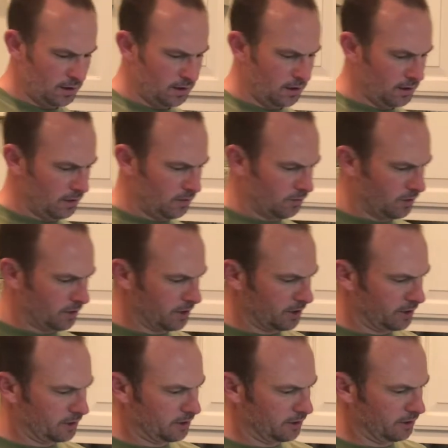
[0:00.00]
We're
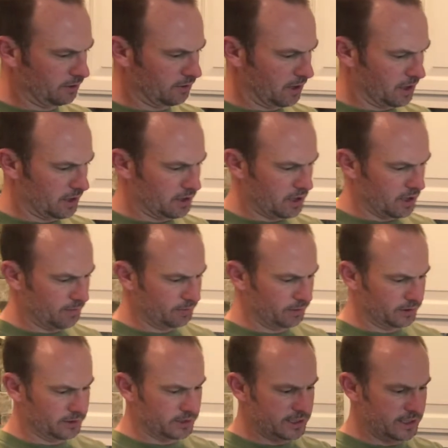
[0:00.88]
gonna do a
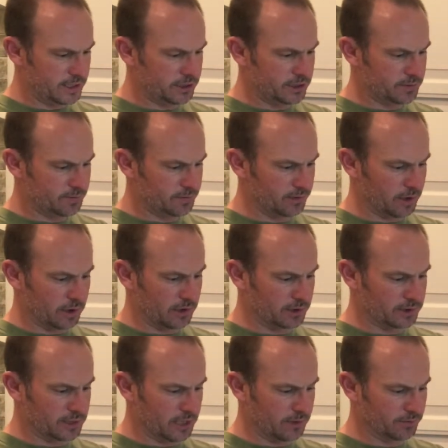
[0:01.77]
couple of
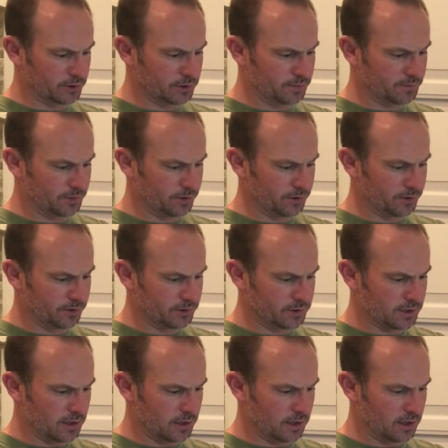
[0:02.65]

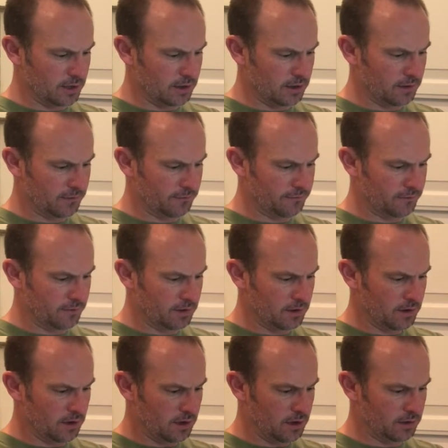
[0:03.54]
tablespoons of
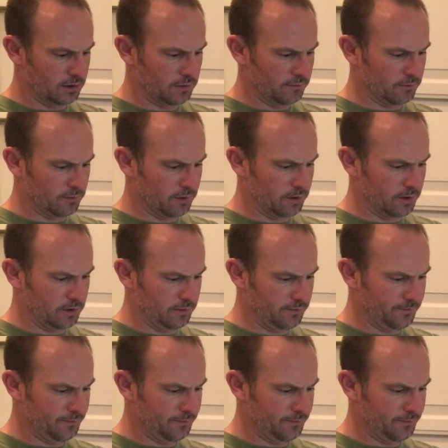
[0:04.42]
olive oil.